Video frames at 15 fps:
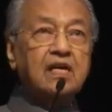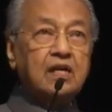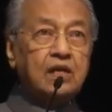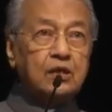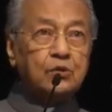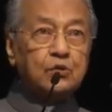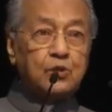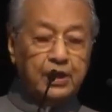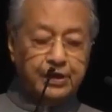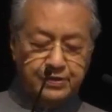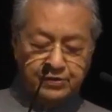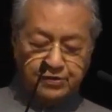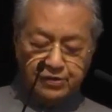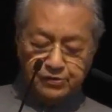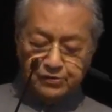to
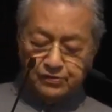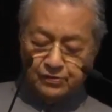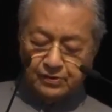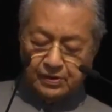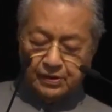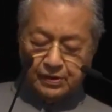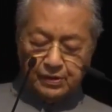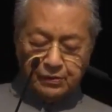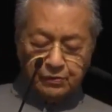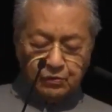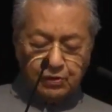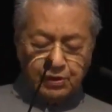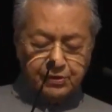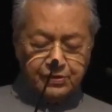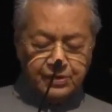address
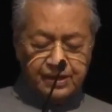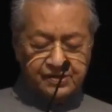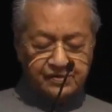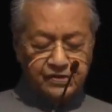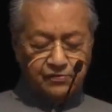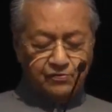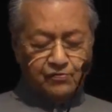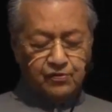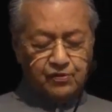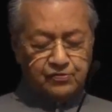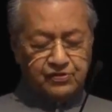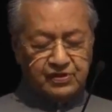the fourth